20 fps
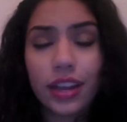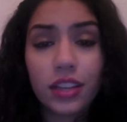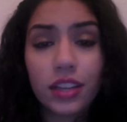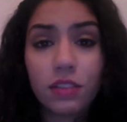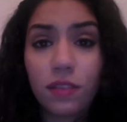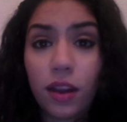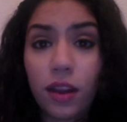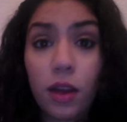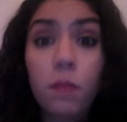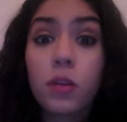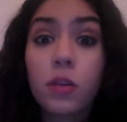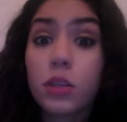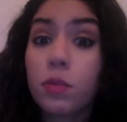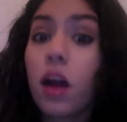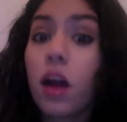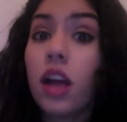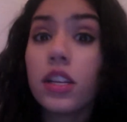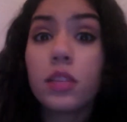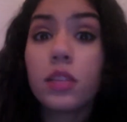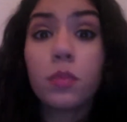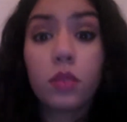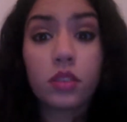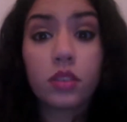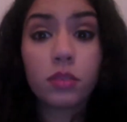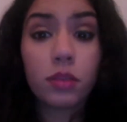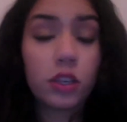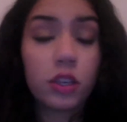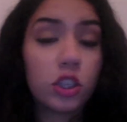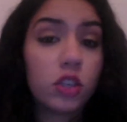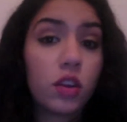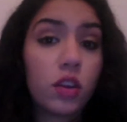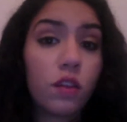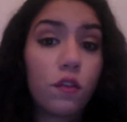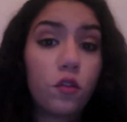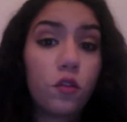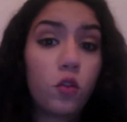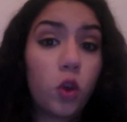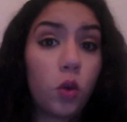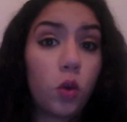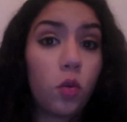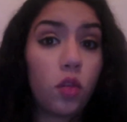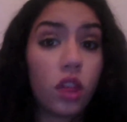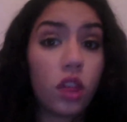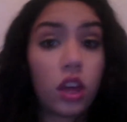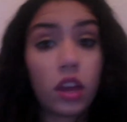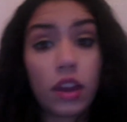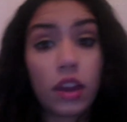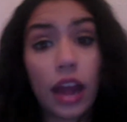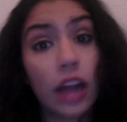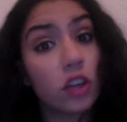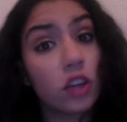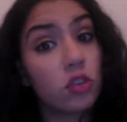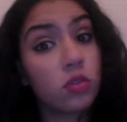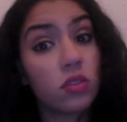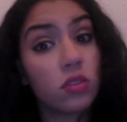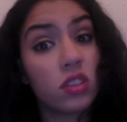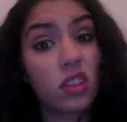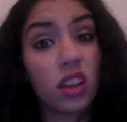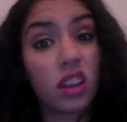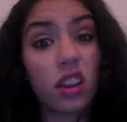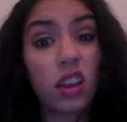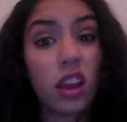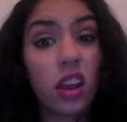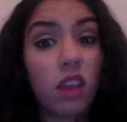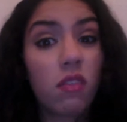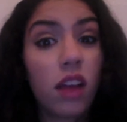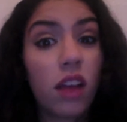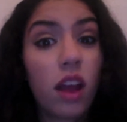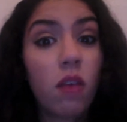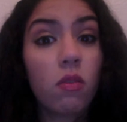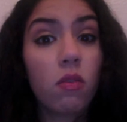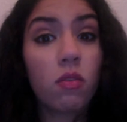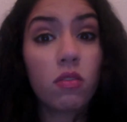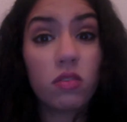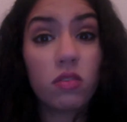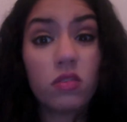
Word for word: It's very much possible, especially if you go the natural skincare route.